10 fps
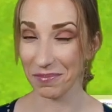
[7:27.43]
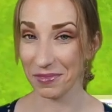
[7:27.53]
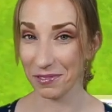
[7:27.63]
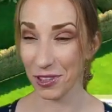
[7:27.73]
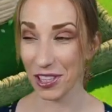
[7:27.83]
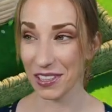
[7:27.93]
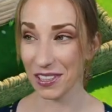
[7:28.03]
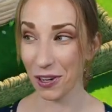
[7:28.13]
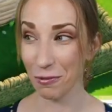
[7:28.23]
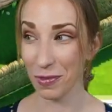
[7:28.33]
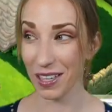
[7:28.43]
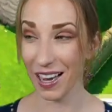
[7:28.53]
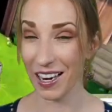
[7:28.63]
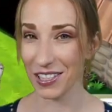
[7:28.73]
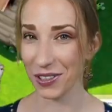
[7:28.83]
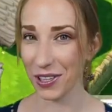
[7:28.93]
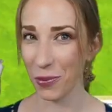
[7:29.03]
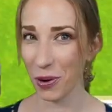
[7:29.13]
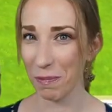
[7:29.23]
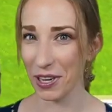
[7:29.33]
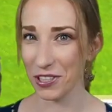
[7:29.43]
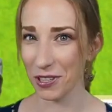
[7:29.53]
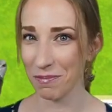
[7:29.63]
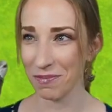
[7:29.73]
for this home, and it's only a 1 bedroom.